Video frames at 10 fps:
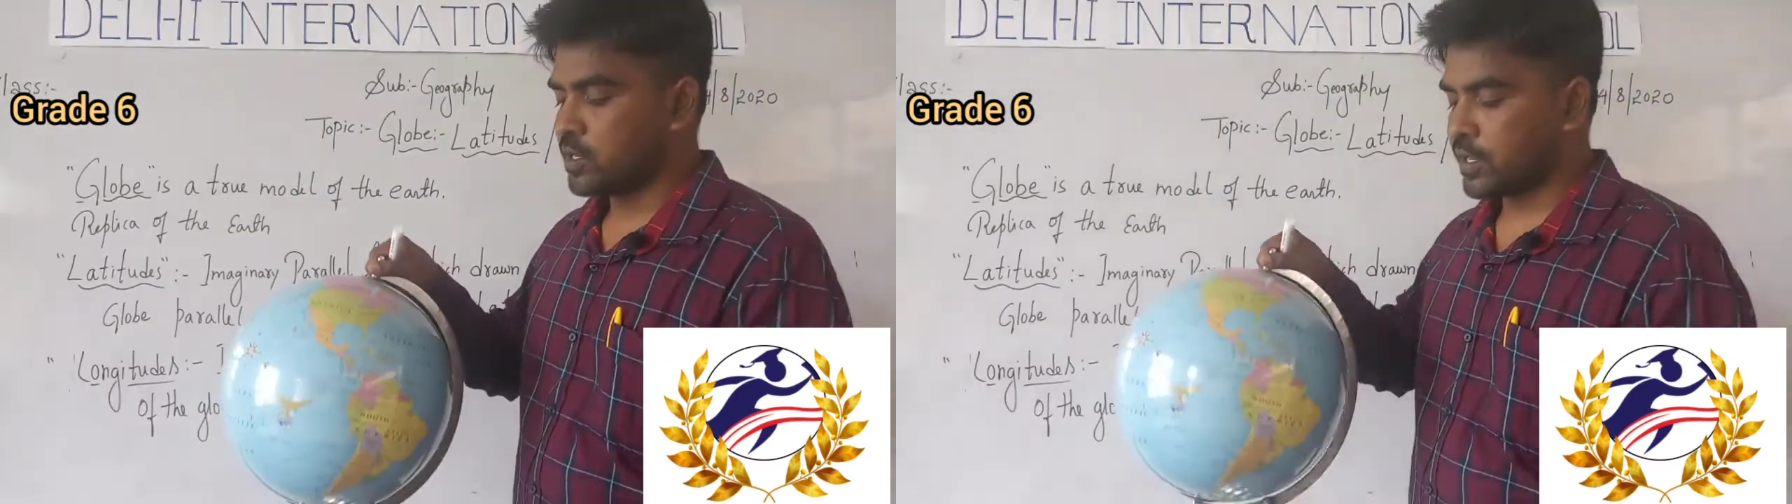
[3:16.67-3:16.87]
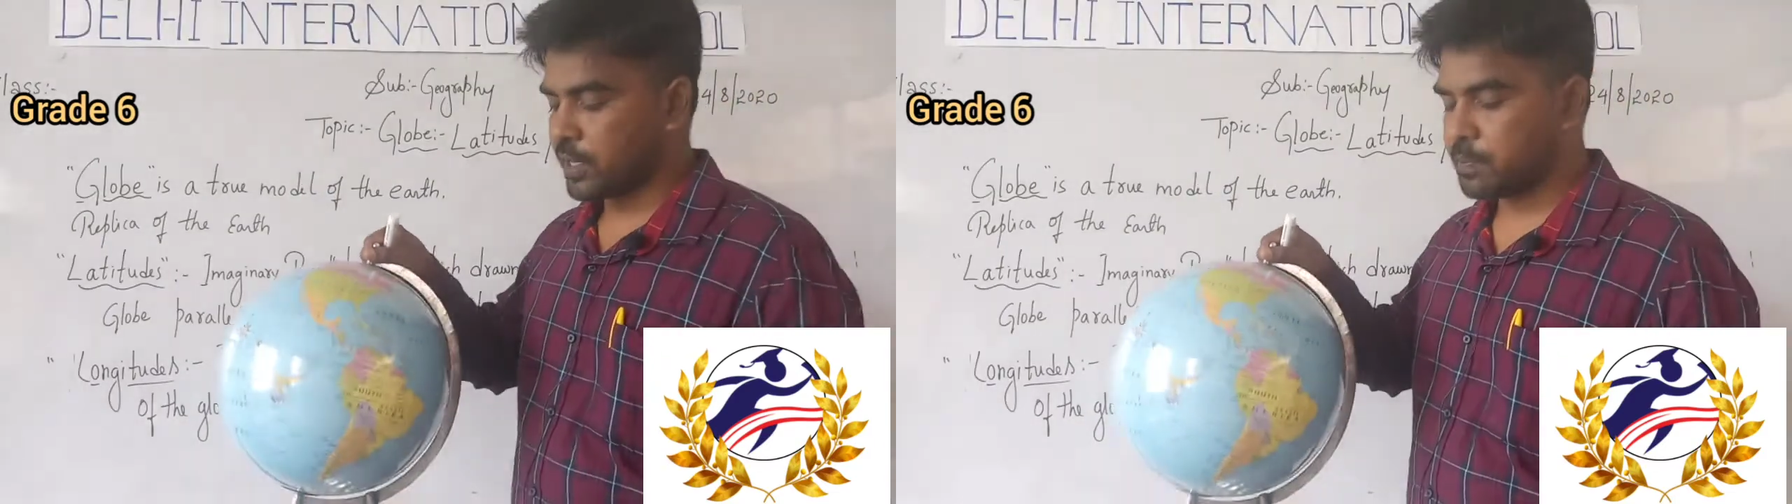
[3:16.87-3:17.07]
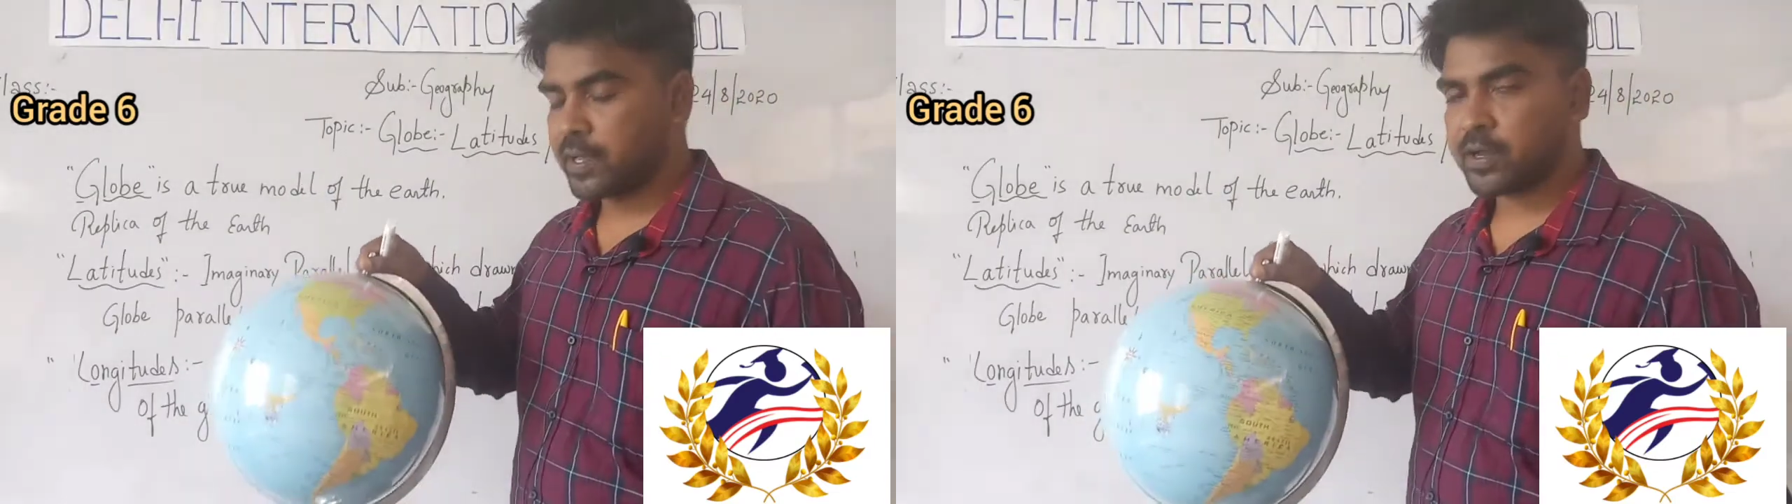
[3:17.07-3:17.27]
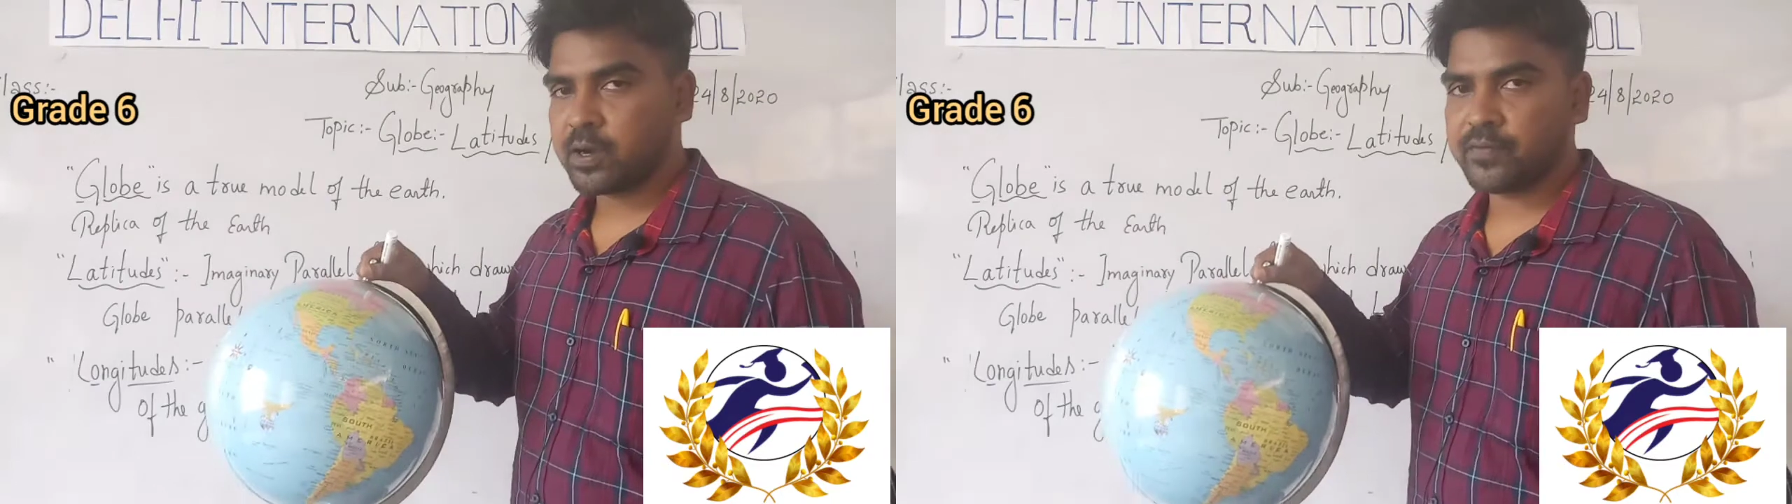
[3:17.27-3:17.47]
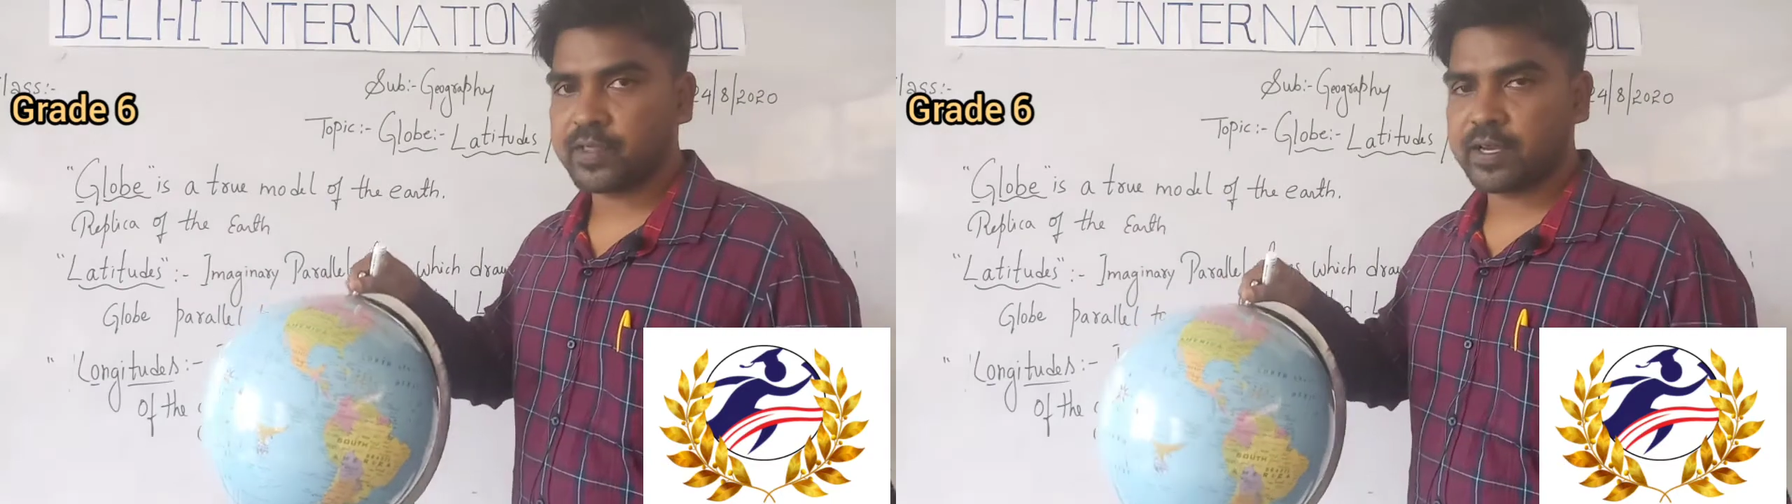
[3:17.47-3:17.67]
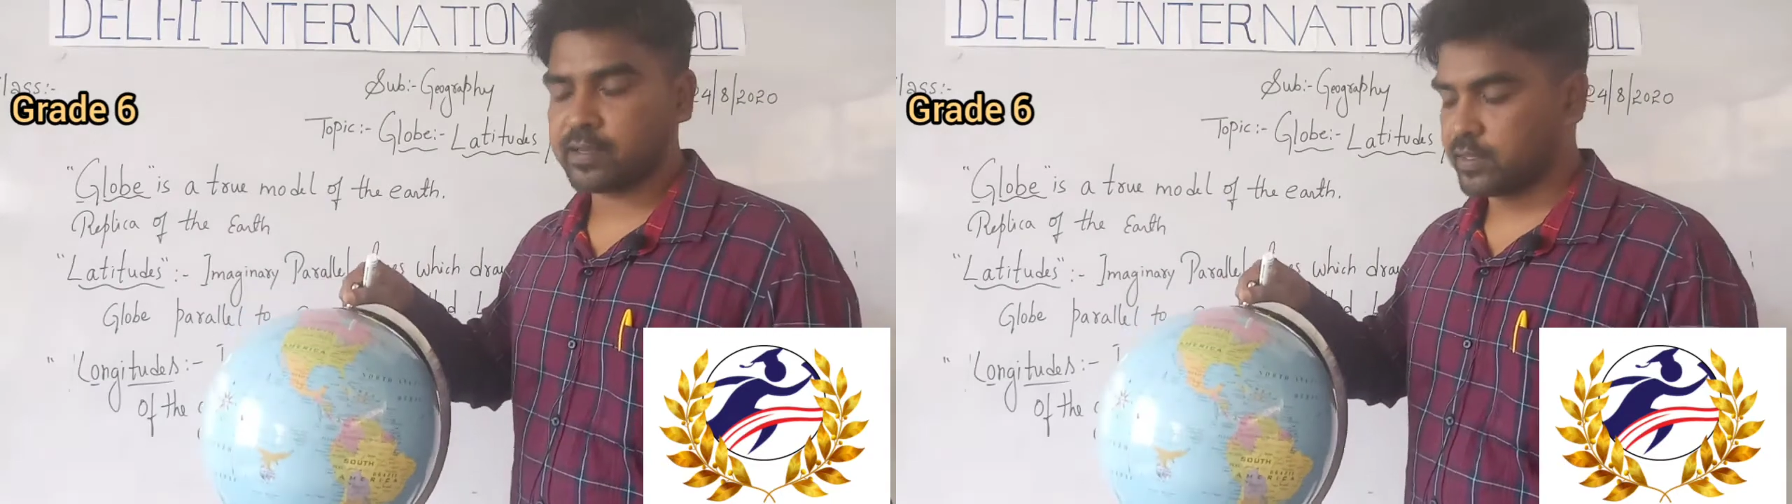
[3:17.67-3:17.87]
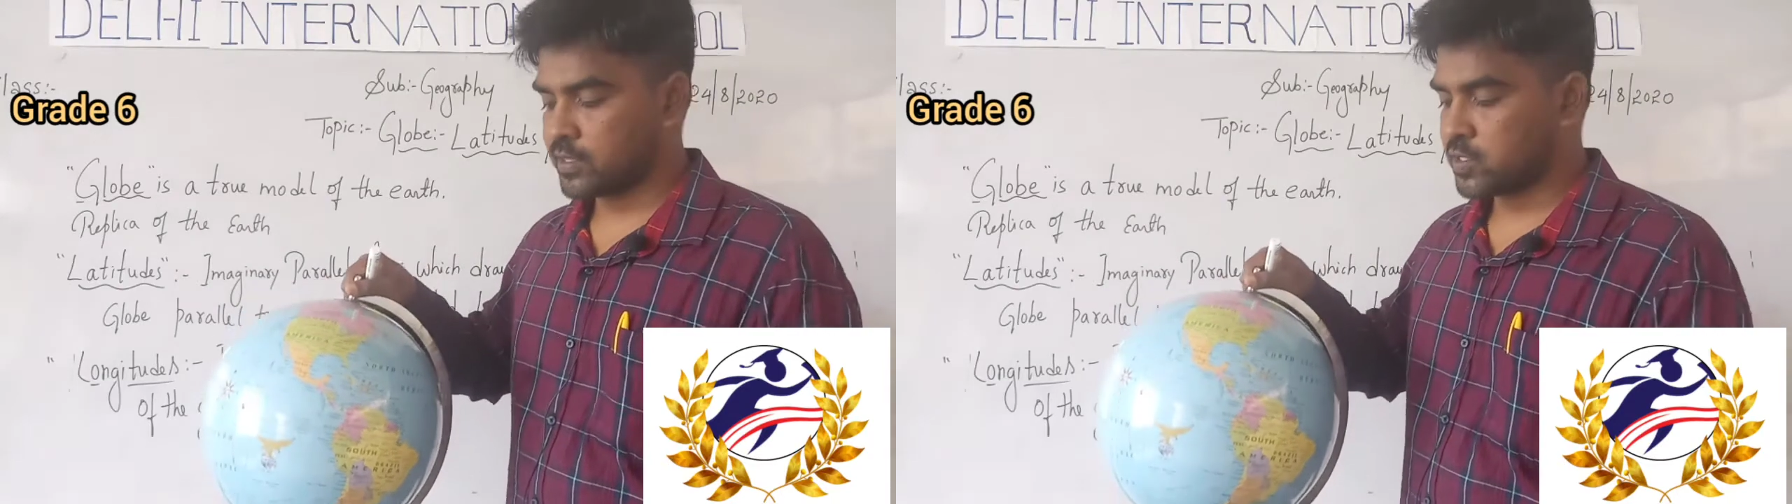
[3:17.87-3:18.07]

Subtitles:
replica of the earth.